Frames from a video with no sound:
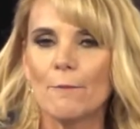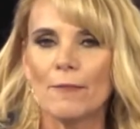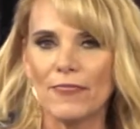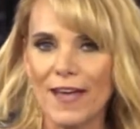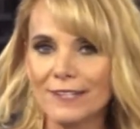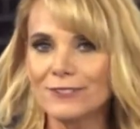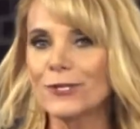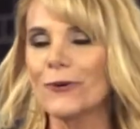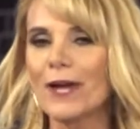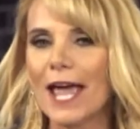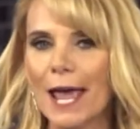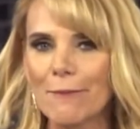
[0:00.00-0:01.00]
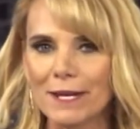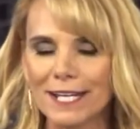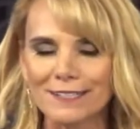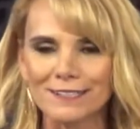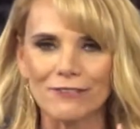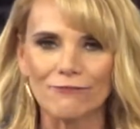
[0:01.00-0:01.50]
but that's okay
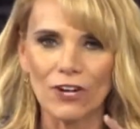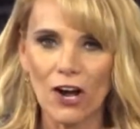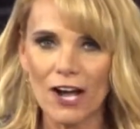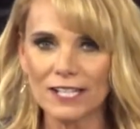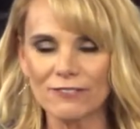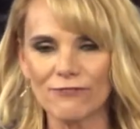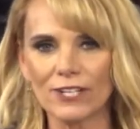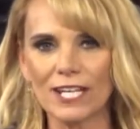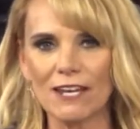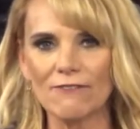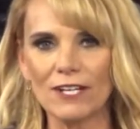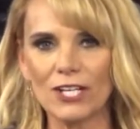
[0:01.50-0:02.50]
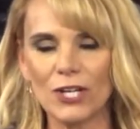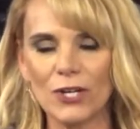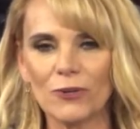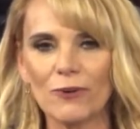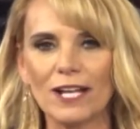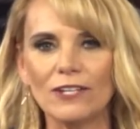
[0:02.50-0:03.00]
because if God's forgiven
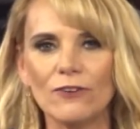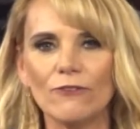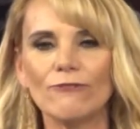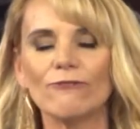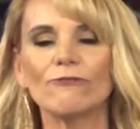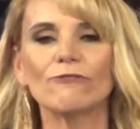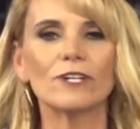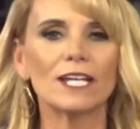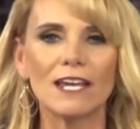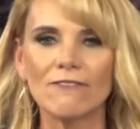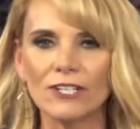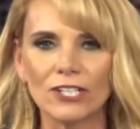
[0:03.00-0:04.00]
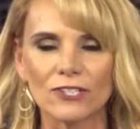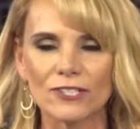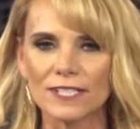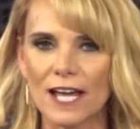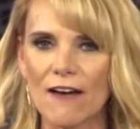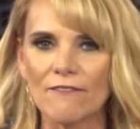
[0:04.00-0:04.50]
you and you've forgiven
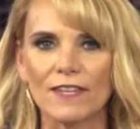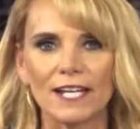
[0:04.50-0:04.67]
yourself,